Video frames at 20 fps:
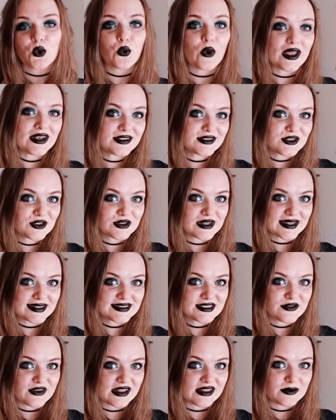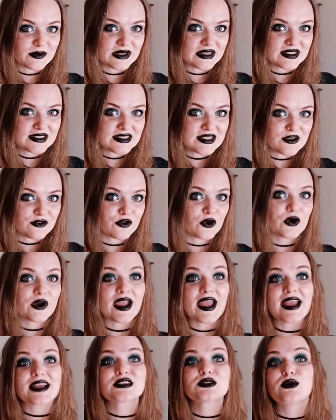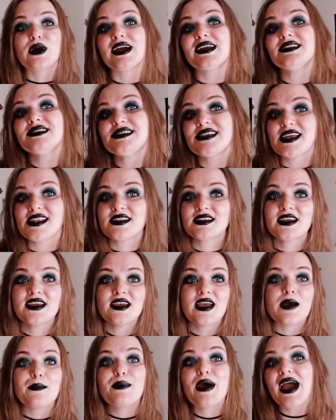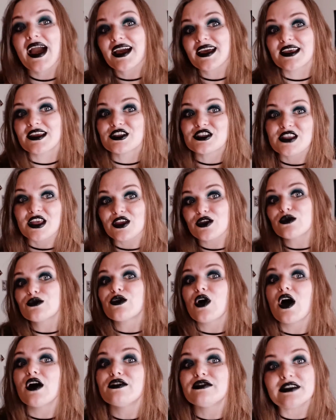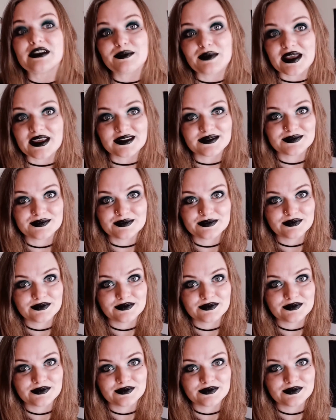When is your next availability for X, Y, and Z package that you've offered me?